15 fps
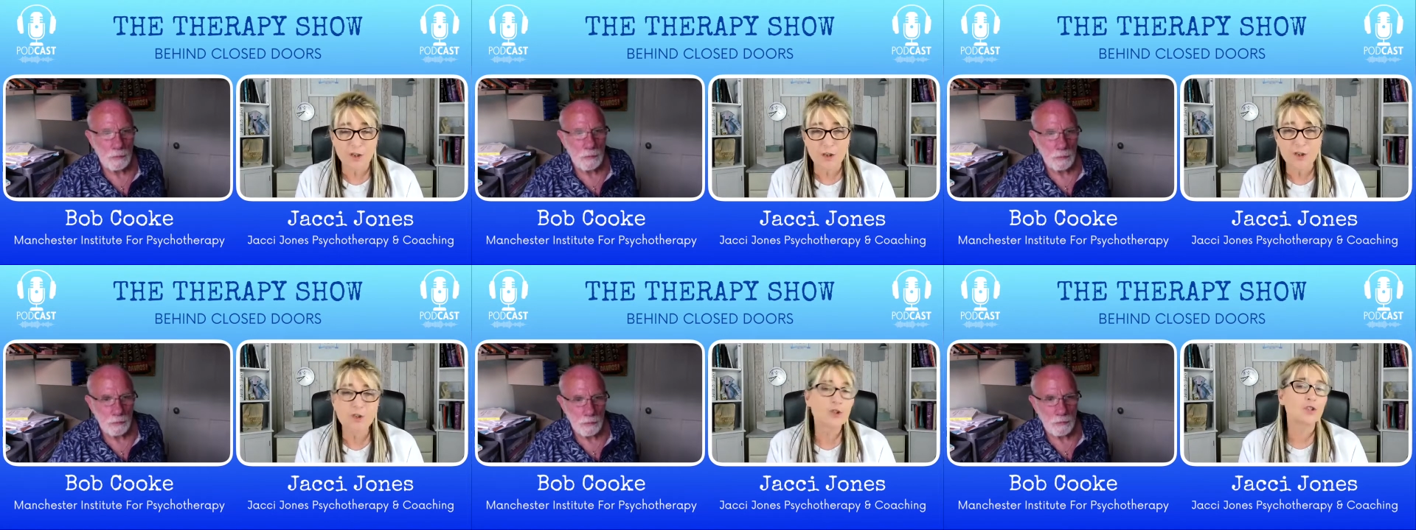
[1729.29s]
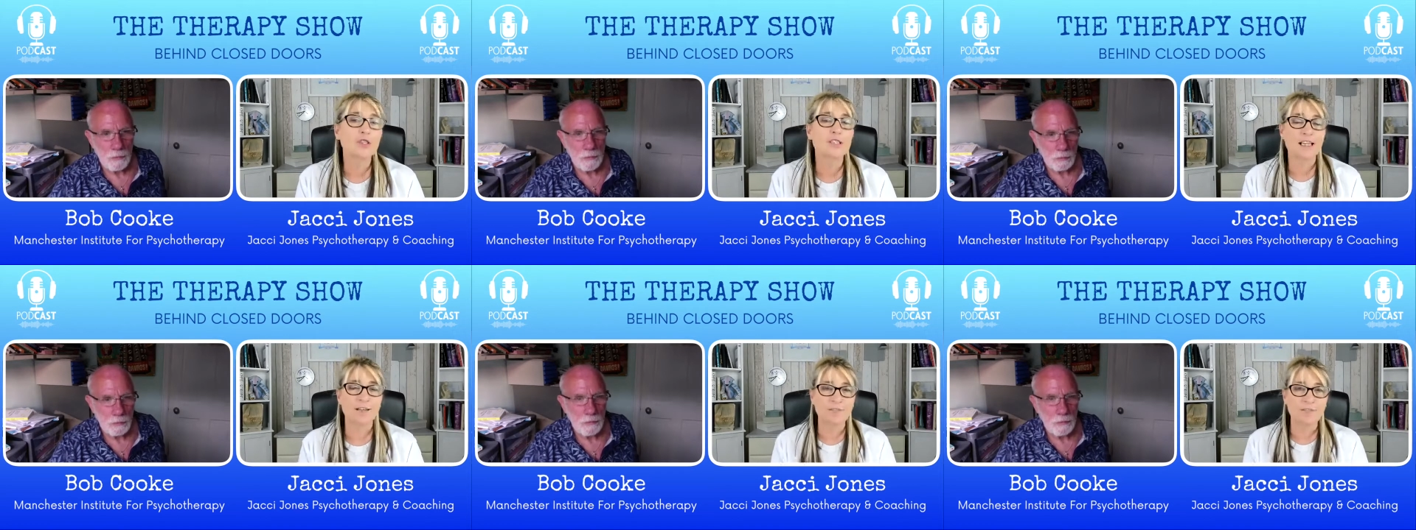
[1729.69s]
Speaker 1: just
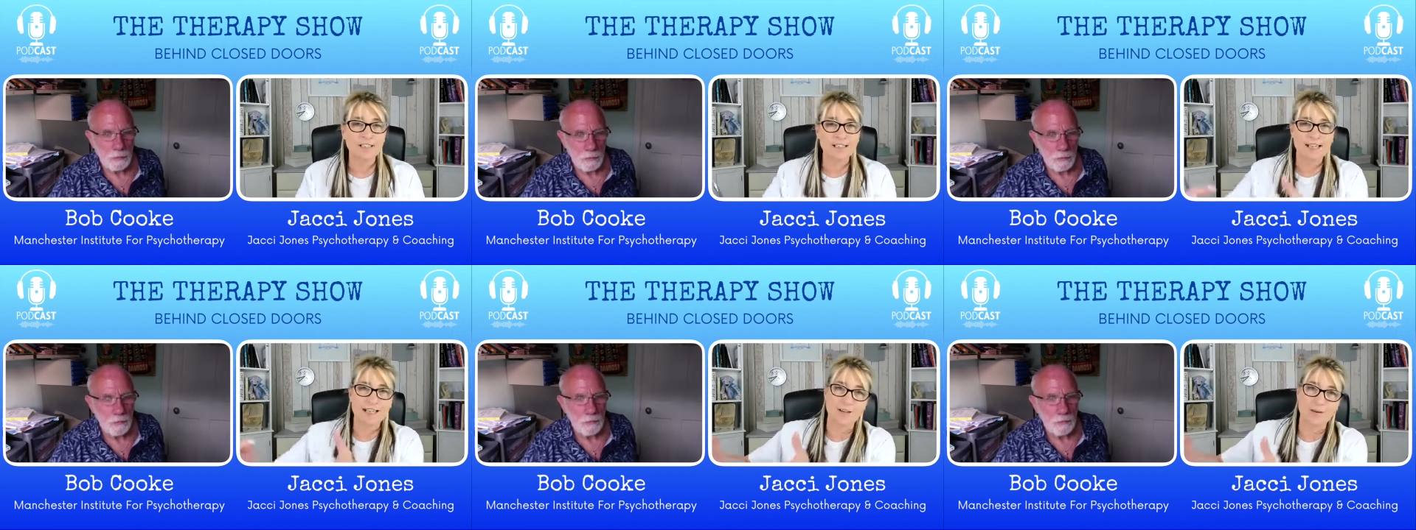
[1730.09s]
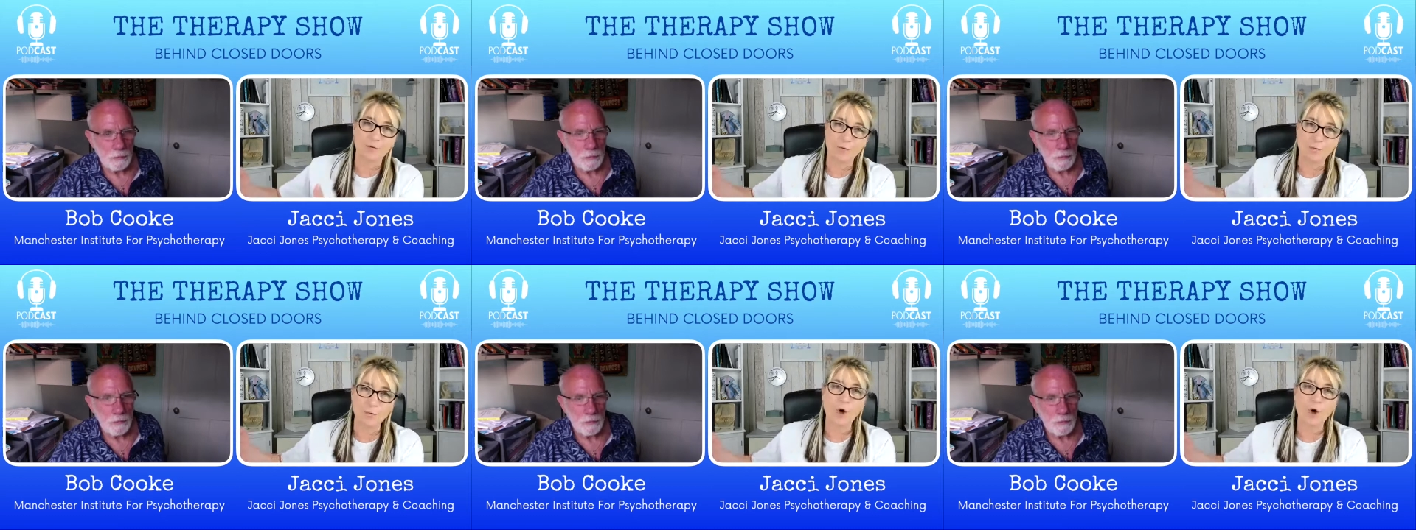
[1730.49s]
having that
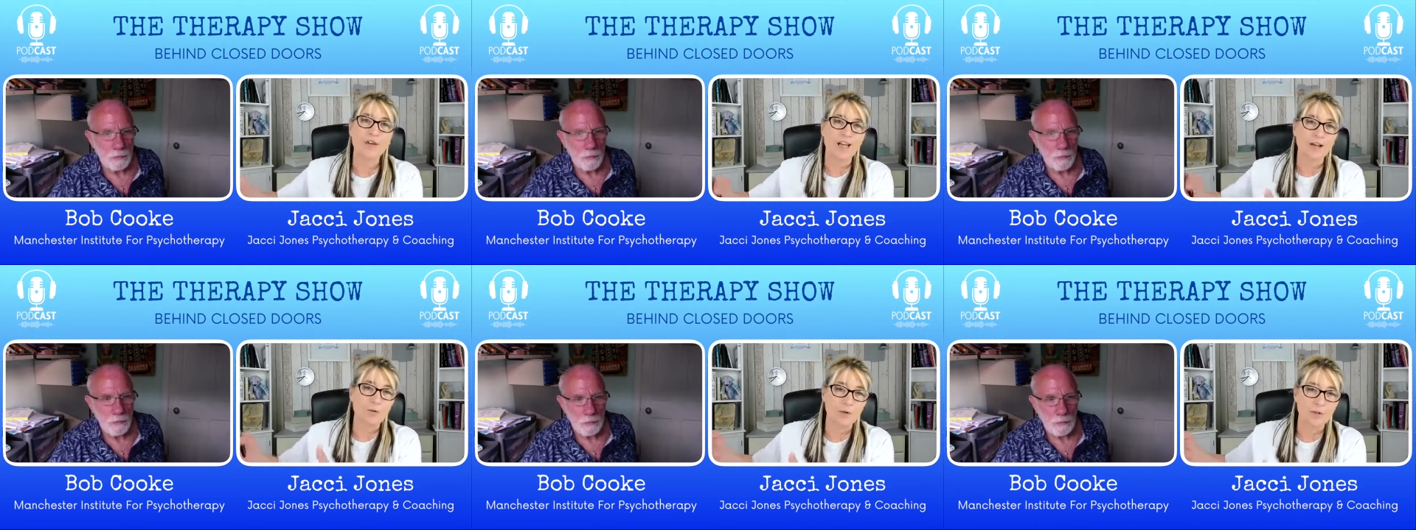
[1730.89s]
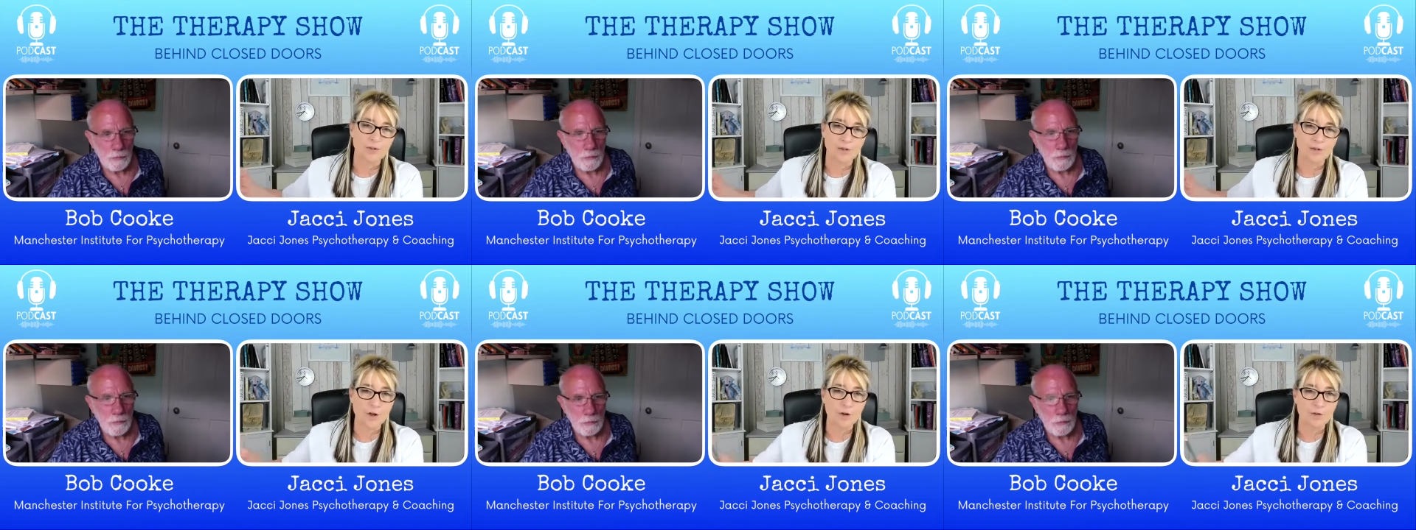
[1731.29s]
one hour
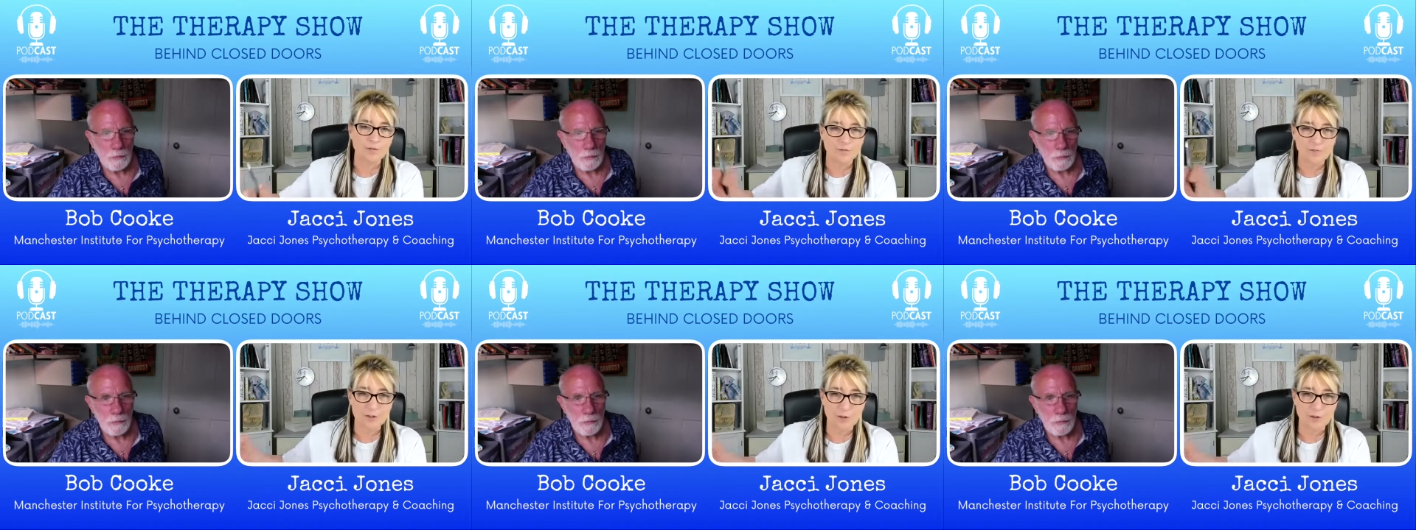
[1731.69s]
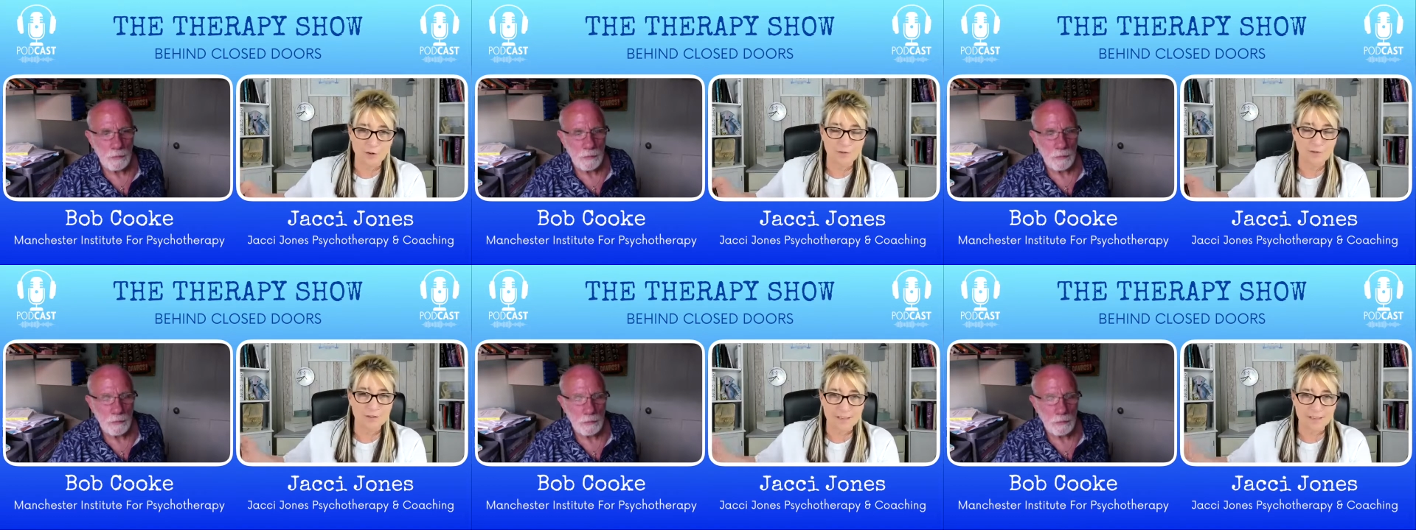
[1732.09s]
of you
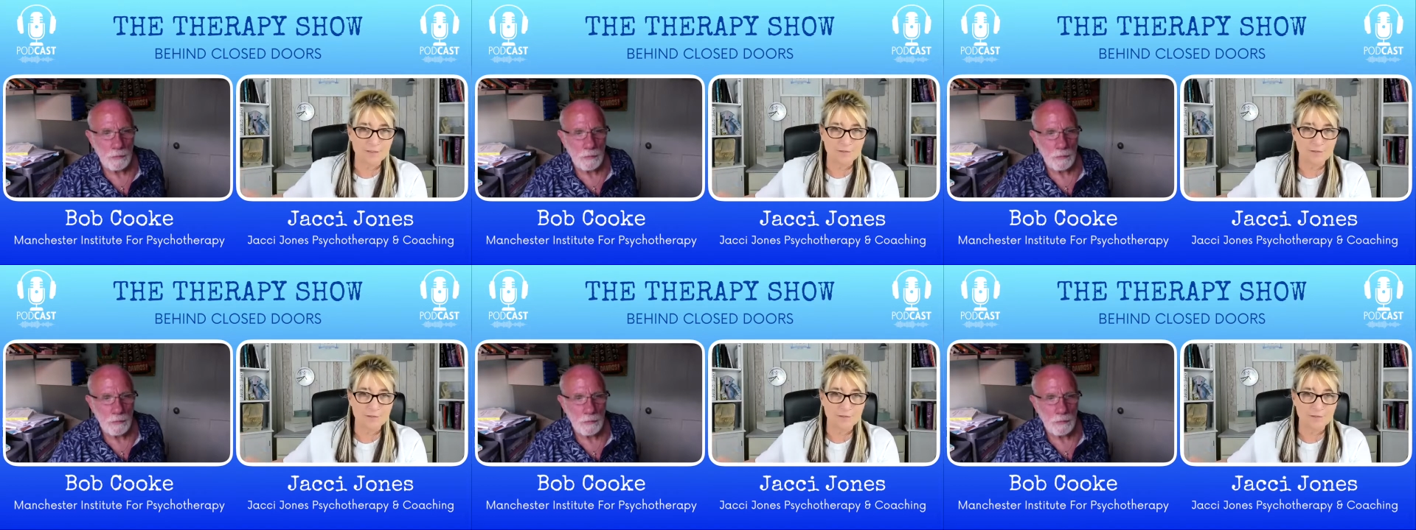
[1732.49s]
know